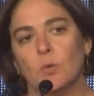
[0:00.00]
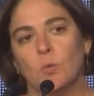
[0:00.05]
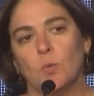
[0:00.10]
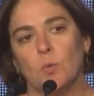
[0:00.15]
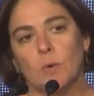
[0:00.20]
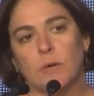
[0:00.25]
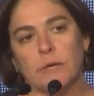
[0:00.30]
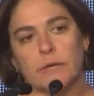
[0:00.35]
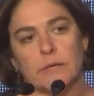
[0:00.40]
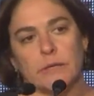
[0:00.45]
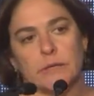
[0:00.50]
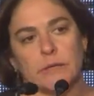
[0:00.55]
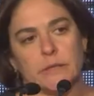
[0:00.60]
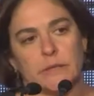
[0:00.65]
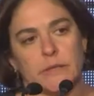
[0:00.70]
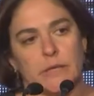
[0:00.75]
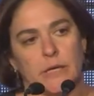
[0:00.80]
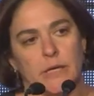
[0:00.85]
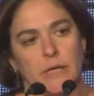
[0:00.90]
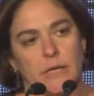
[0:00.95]

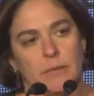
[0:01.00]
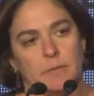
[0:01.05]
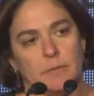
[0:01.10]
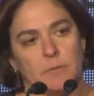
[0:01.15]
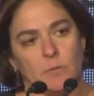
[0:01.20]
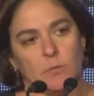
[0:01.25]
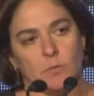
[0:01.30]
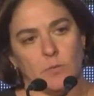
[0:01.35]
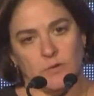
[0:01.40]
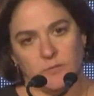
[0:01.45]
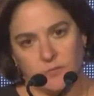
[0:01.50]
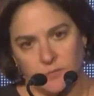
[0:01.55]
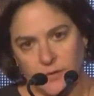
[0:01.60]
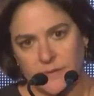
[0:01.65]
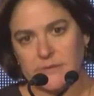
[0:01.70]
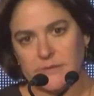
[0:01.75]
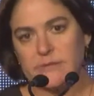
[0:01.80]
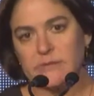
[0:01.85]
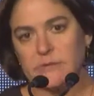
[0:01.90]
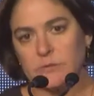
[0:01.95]
where we
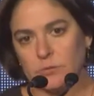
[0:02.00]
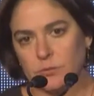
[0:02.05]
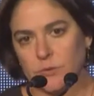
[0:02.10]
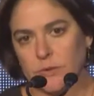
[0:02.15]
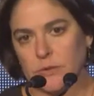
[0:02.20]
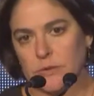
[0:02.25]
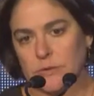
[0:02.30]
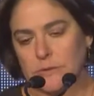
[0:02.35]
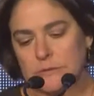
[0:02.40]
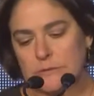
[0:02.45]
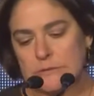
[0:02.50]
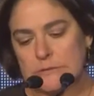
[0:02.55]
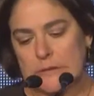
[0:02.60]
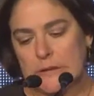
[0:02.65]
face the real